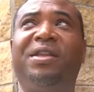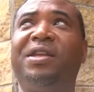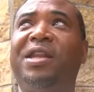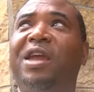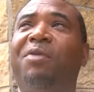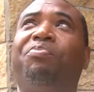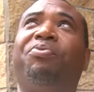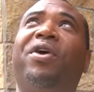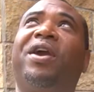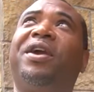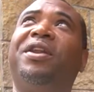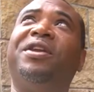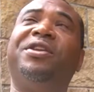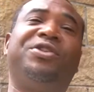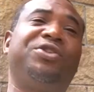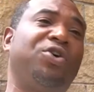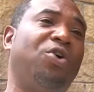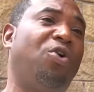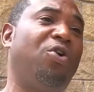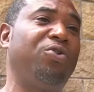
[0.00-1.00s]
Then they bring in this
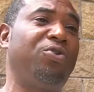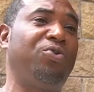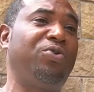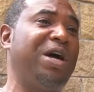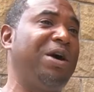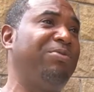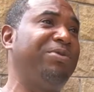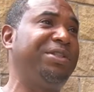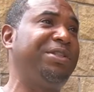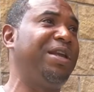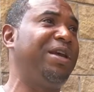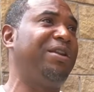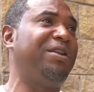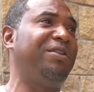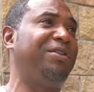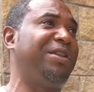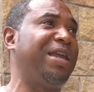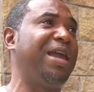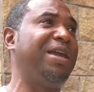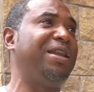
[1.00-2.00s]
tall dude. I was there the
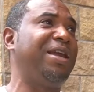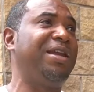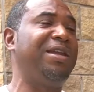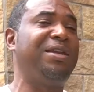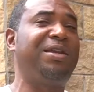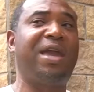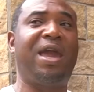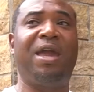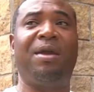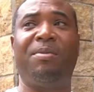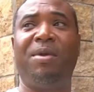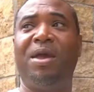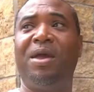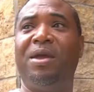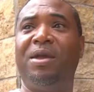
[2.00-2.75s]
day that he came.